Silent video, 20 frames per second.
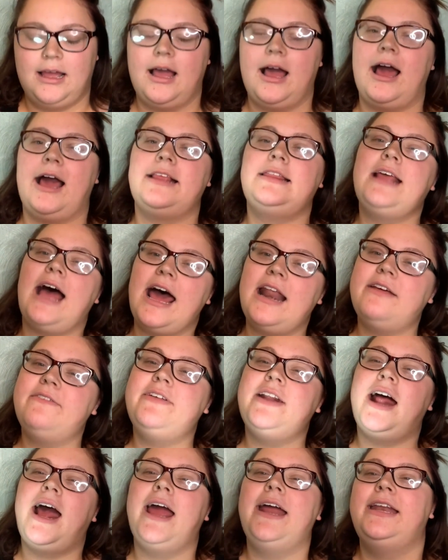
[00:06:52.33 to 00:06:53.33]
I thought of
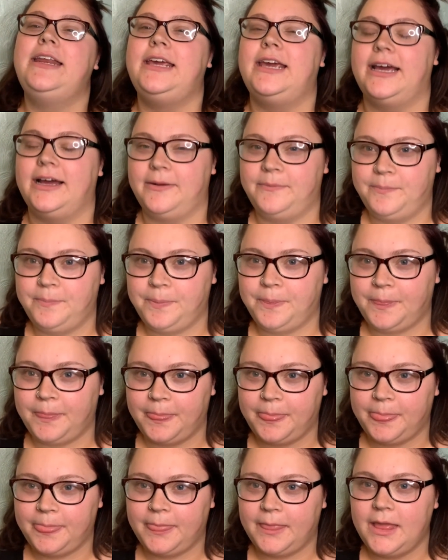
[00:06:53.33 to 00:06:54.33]
an idea,
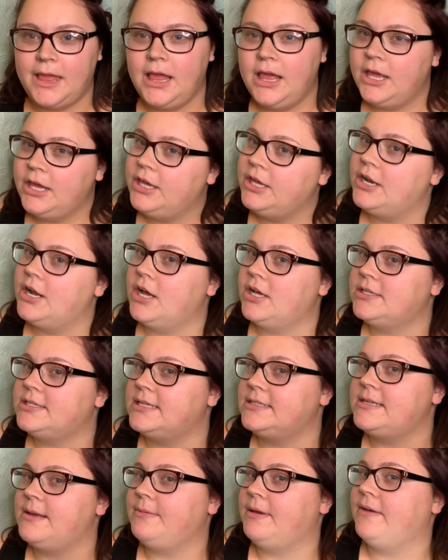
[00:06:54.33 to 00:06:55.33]
you know,
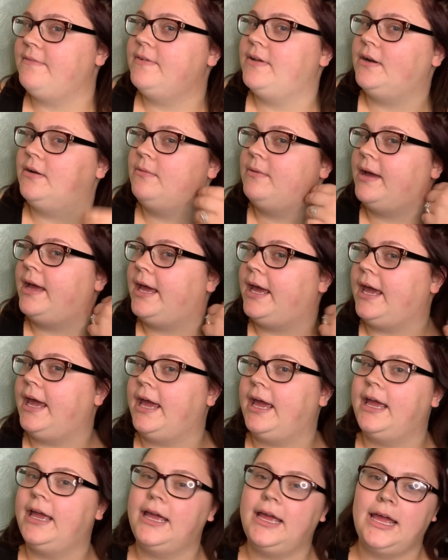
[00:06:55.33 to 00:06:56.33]
since I'm giving away,